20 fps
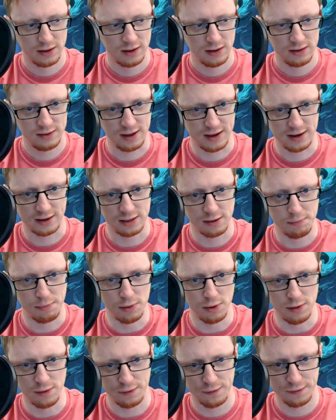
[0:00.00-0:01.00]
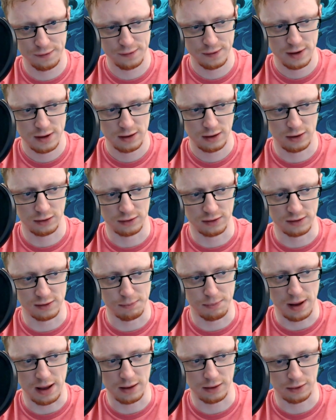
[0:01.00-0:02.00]
take the buff, because it's a
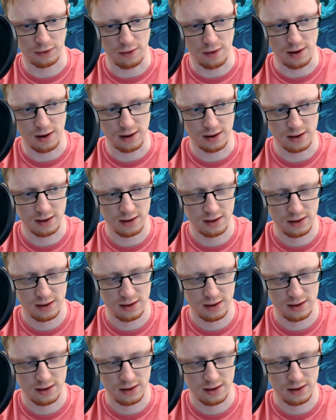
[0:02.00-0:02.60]
battle cry.